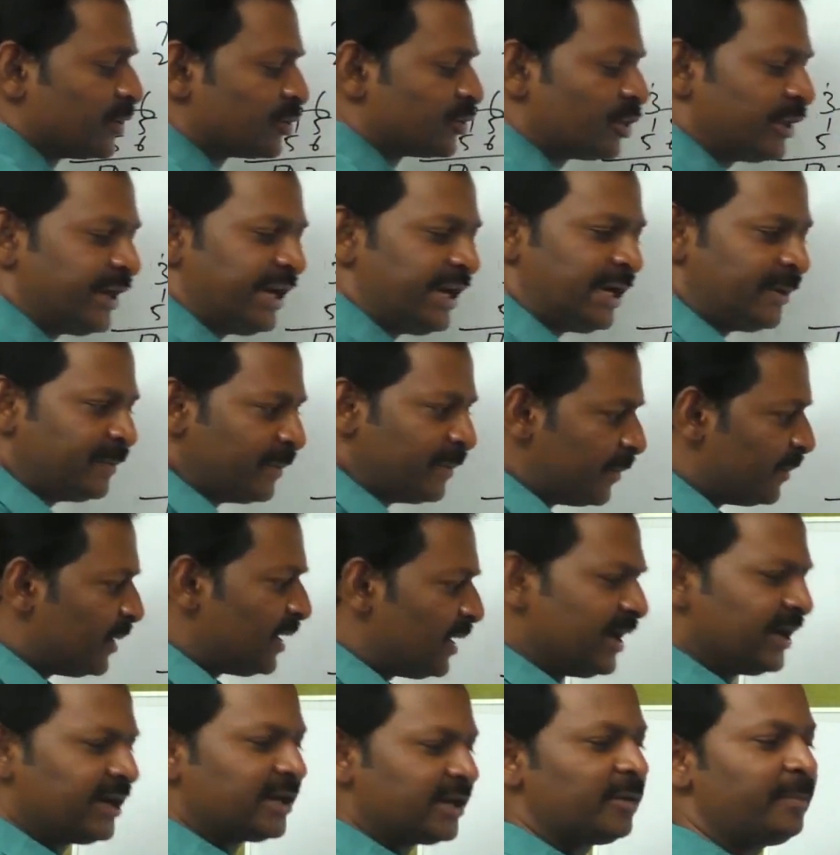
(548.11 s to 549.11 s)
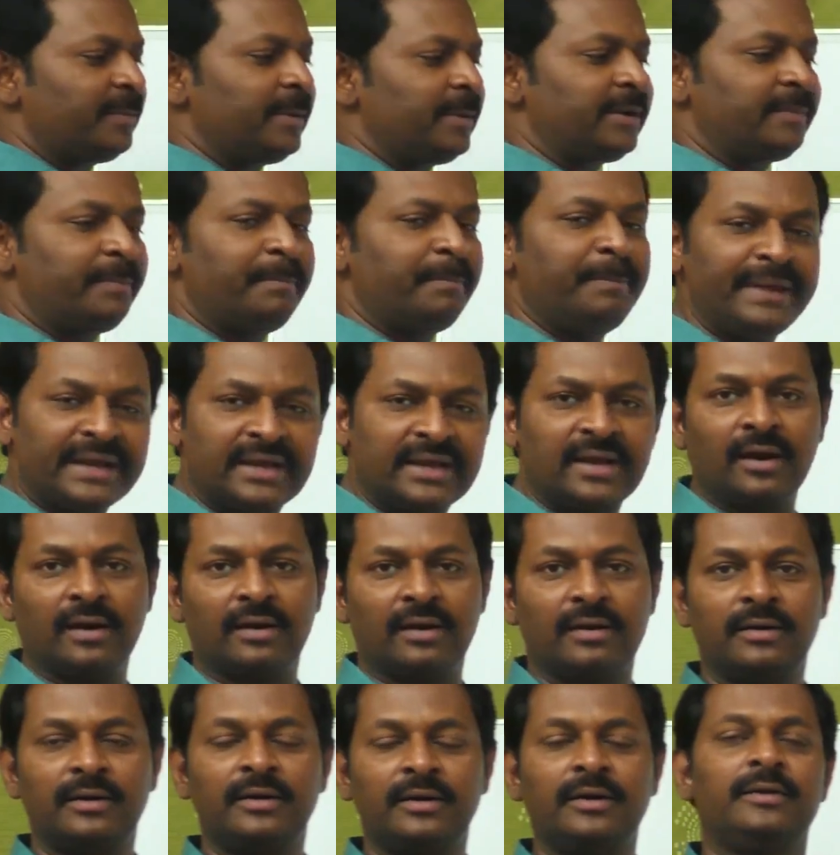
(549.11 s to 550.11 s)
so it may be little bit bigger
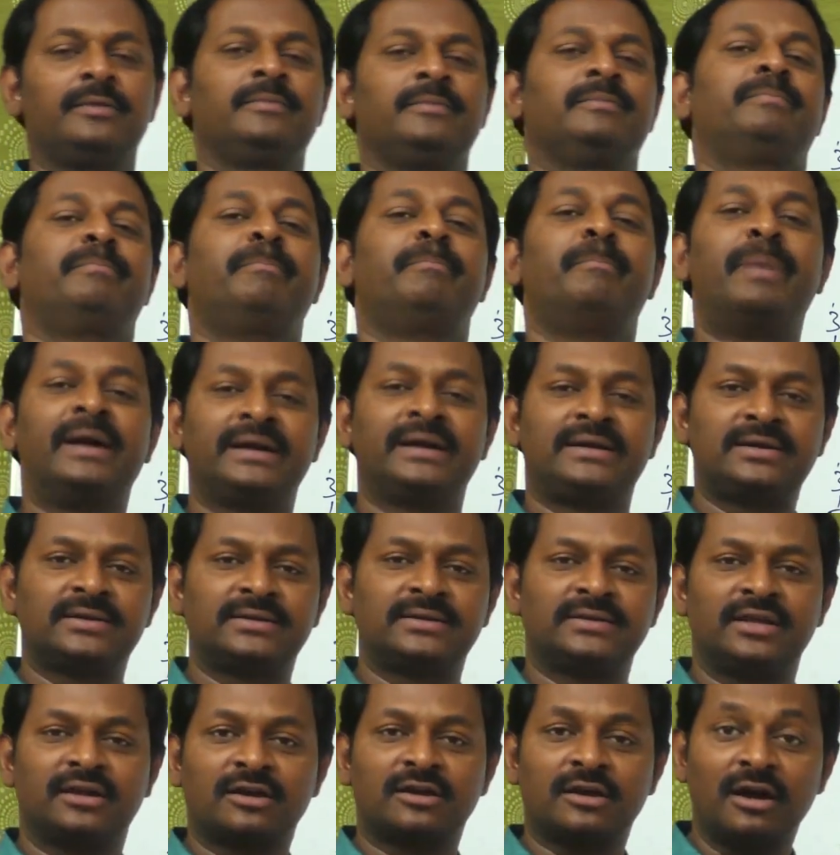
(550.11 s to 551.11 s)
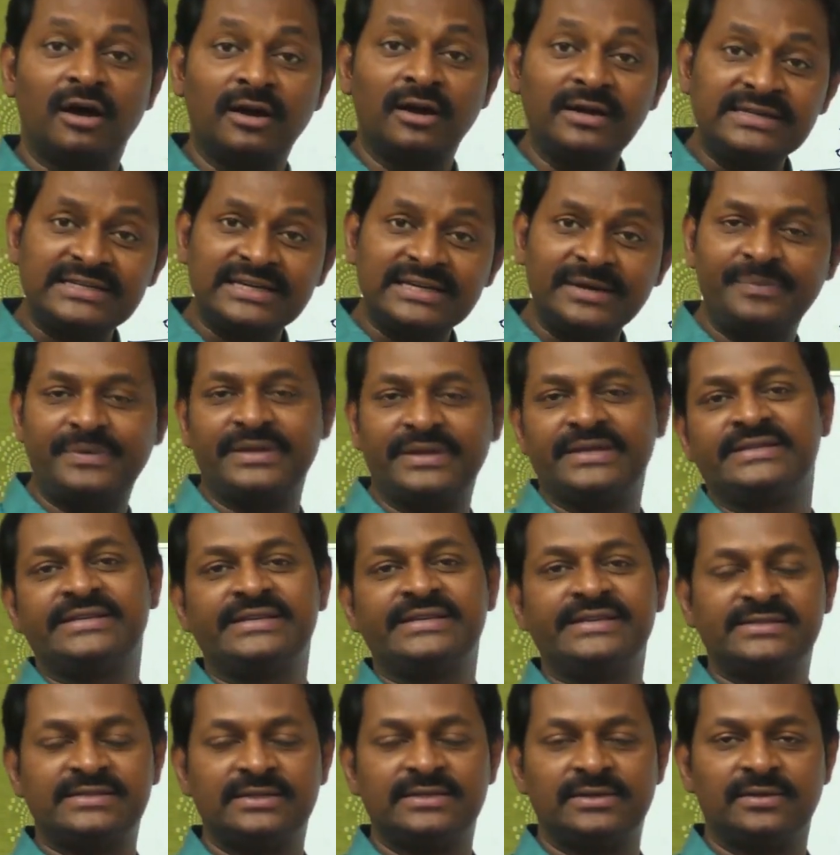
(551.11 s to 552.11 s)
but the concept is
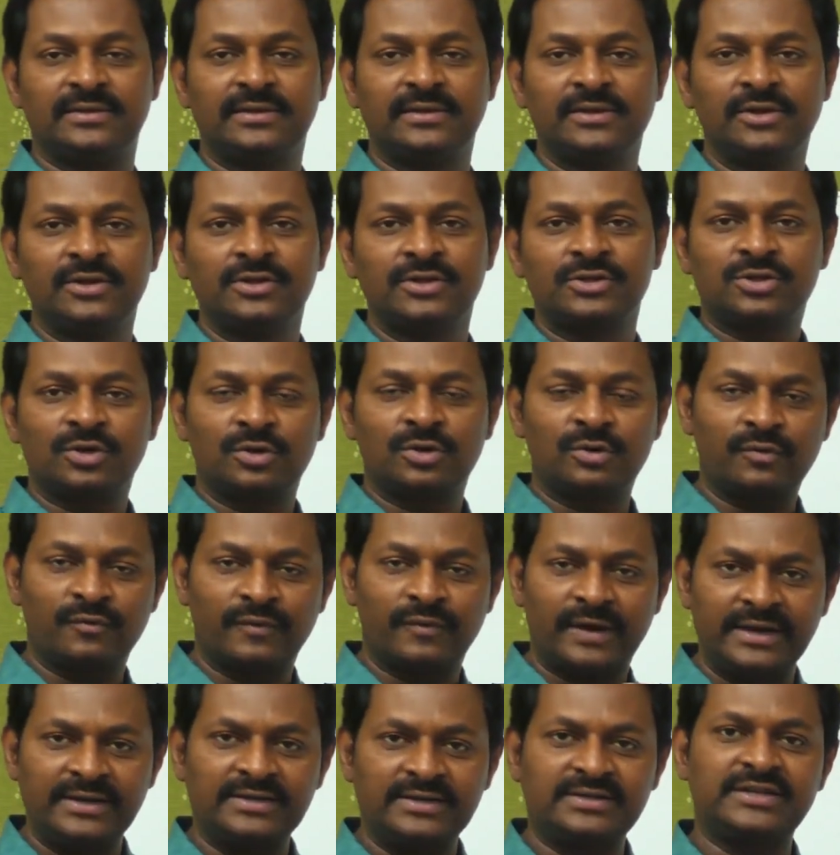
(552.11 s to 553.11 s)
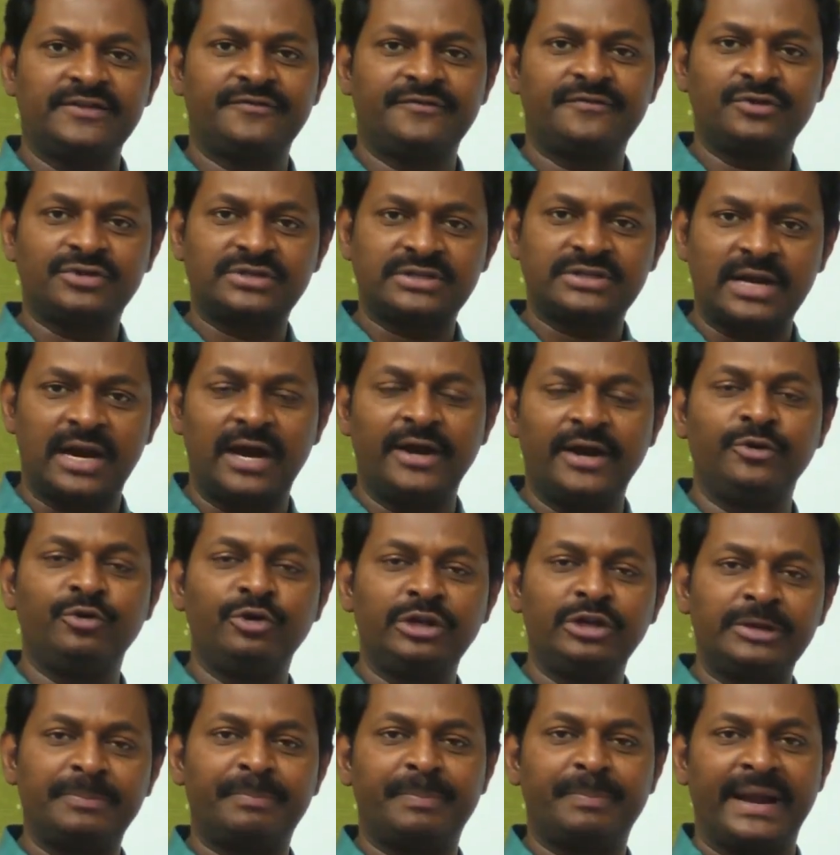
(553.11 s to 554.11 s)
easy so once if you start
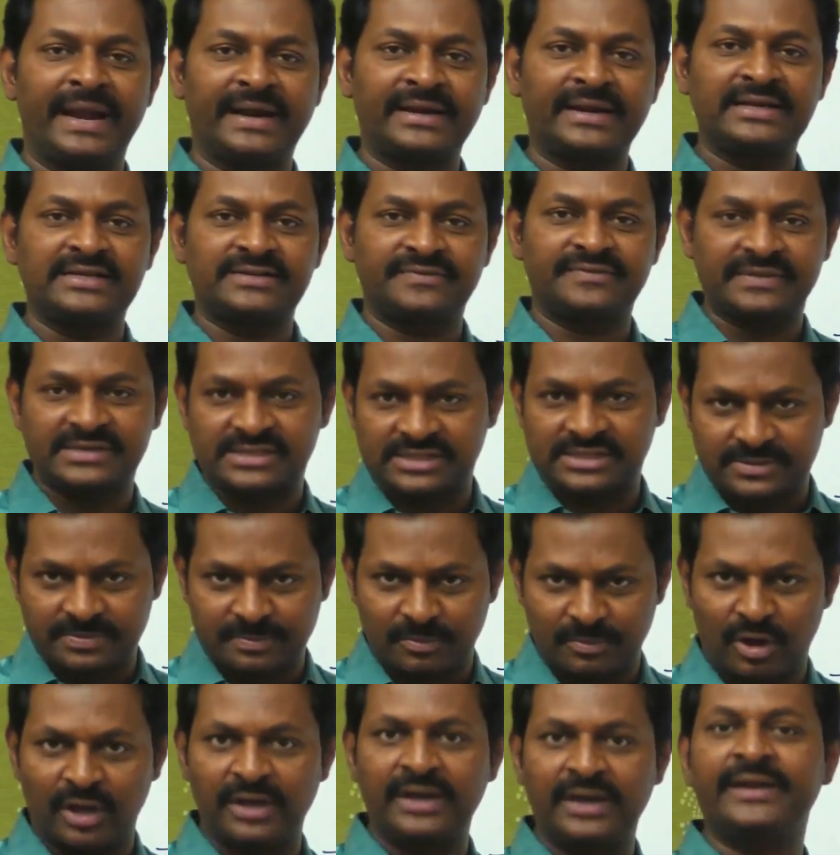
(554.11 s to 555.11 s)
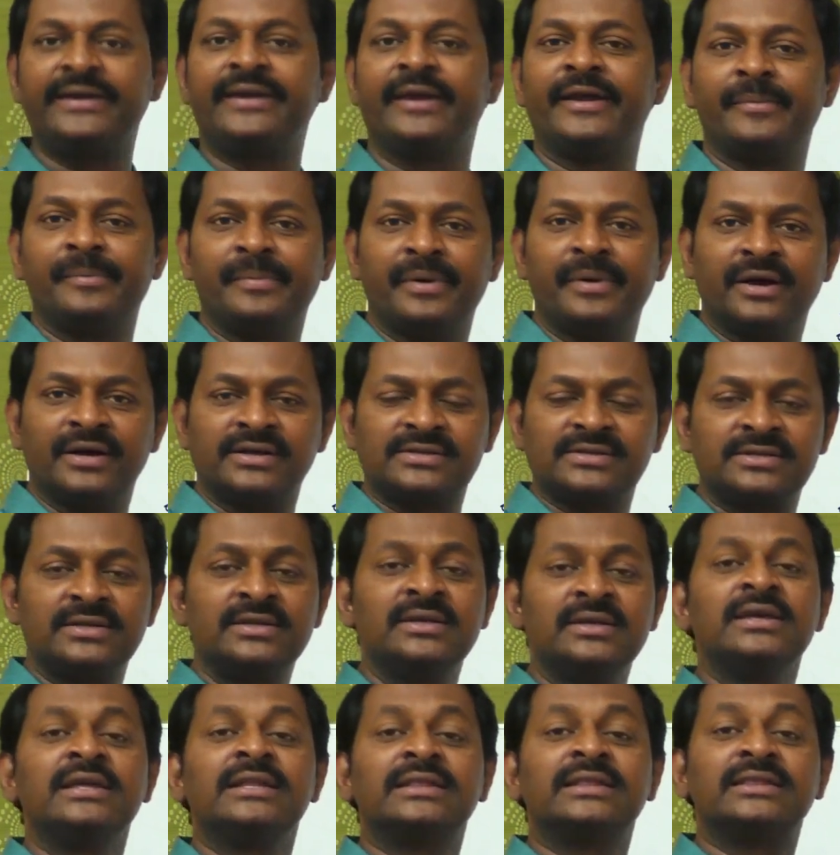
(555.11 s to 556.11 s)
doing practice with smaller numbers
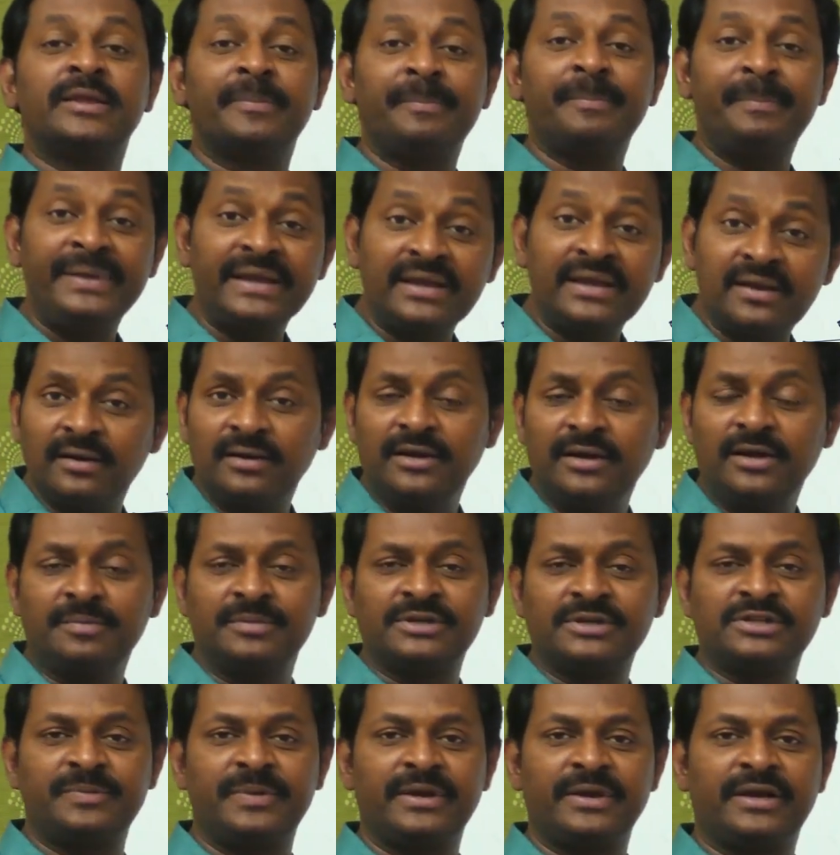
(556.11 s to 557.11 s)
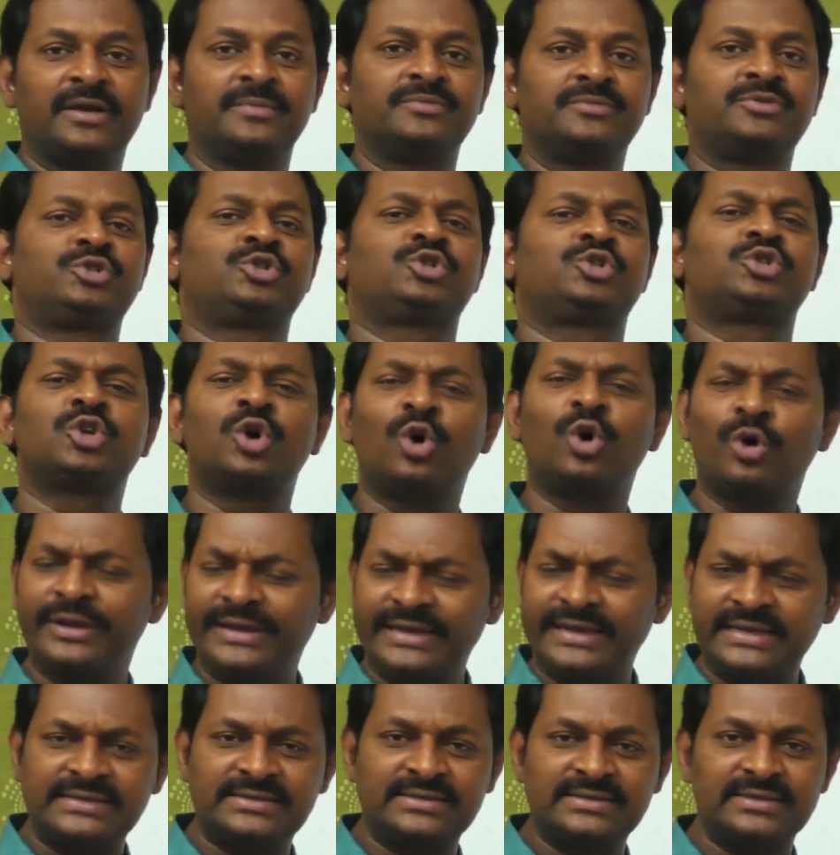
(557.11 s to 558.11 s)
the bigger numbers become so
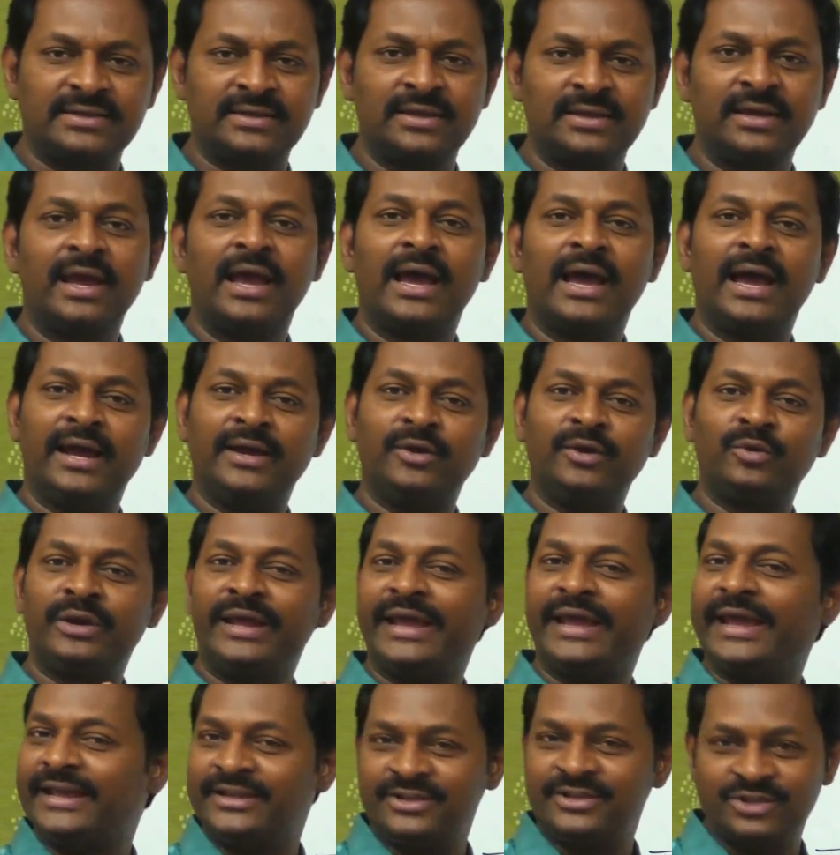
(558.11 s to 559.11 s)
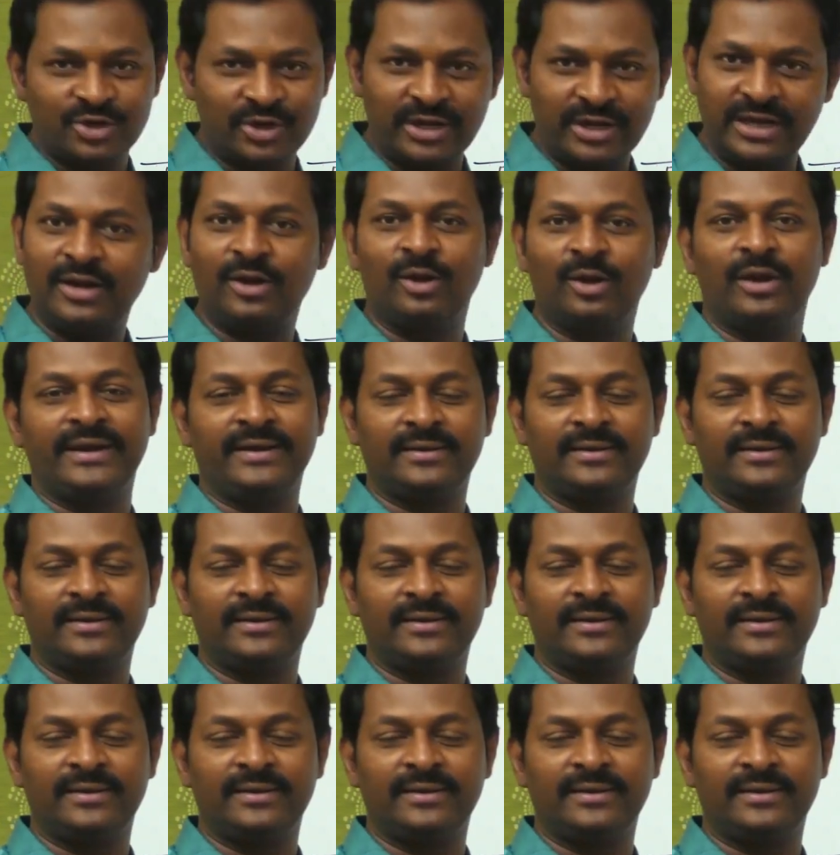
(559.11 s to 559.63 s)
easy and you will enjoy a